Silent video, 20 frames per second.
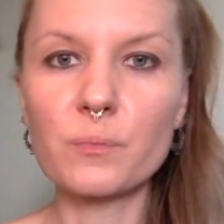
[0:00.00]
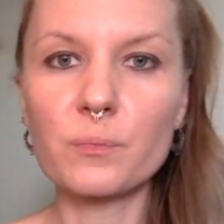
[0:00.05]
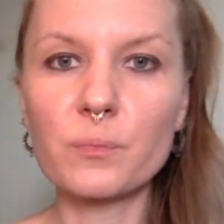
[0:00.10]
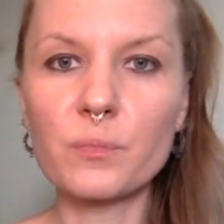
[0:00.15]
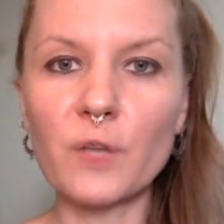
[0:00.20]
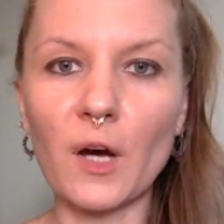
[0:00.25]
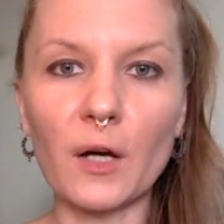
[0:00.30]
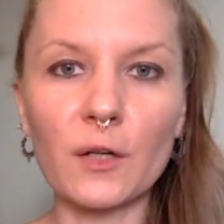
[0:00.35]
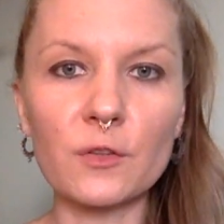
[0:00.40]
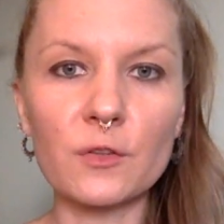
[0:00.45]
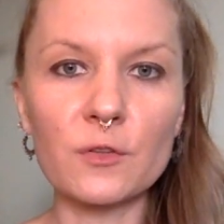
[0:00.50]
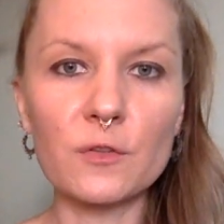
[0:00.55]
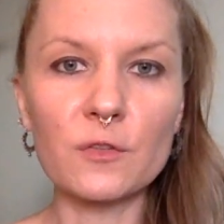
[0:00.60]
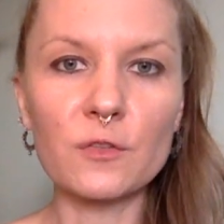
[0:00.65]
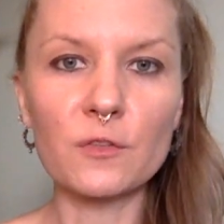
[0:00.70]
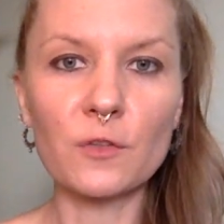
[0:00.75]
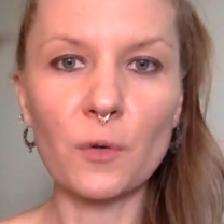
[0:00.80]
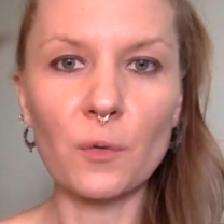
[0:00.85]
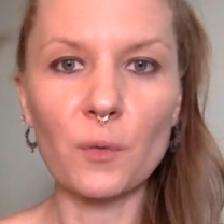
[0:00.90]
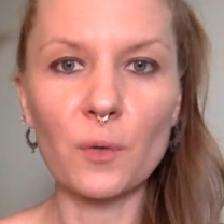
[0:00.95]
doctors
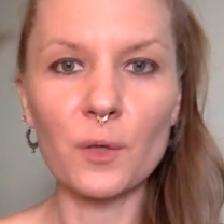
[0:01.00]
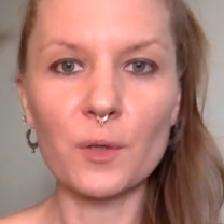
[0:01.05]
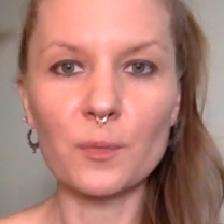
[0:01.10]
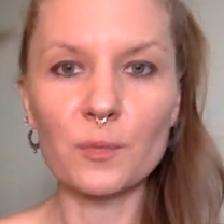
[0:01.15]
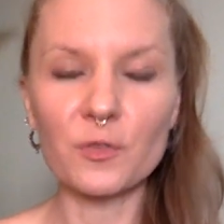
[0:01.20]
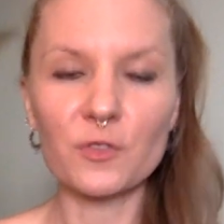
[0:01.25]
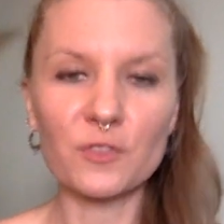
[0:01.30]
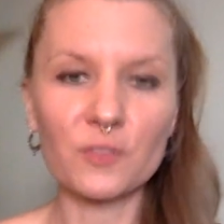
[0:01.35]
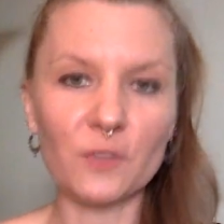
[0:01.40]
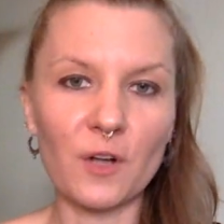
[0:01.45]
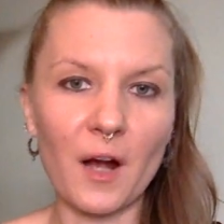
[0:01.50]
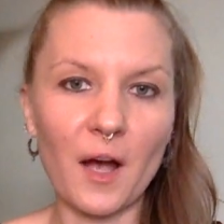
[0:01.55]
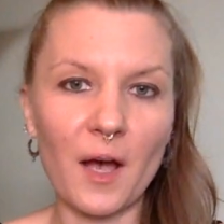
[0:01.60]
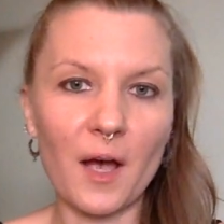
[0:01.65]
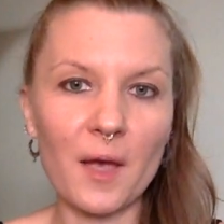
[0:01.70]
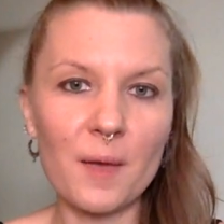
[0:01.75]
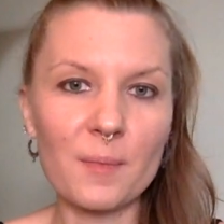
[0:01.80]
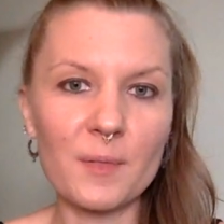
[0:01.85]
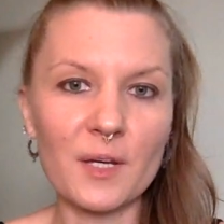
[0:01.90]
don't want to prescribe